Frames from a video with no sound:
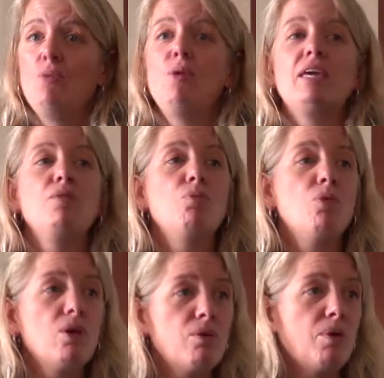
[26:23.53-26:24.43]
We can
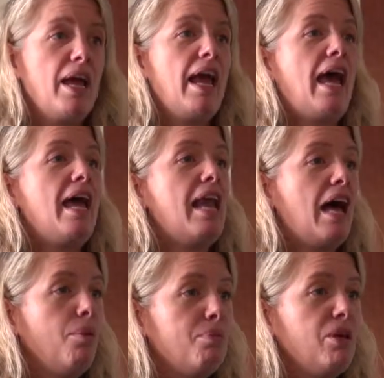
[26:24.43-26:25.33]
work and
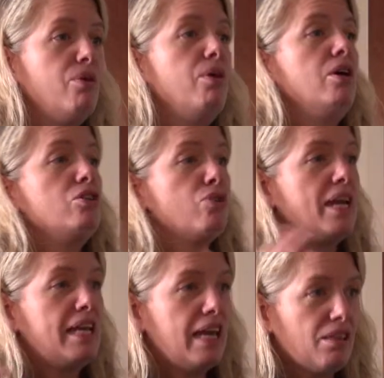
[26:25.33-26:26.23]
help you try
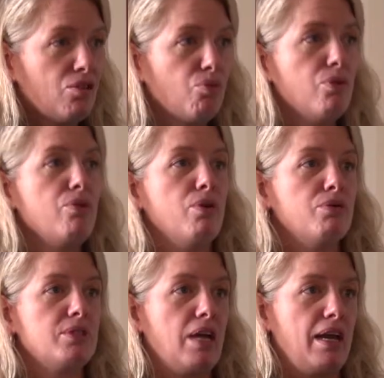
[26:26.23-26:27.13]
to get through
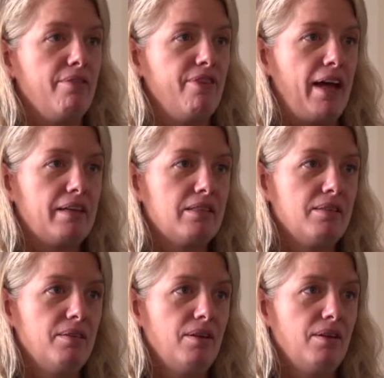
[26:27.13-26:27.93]
those side effects.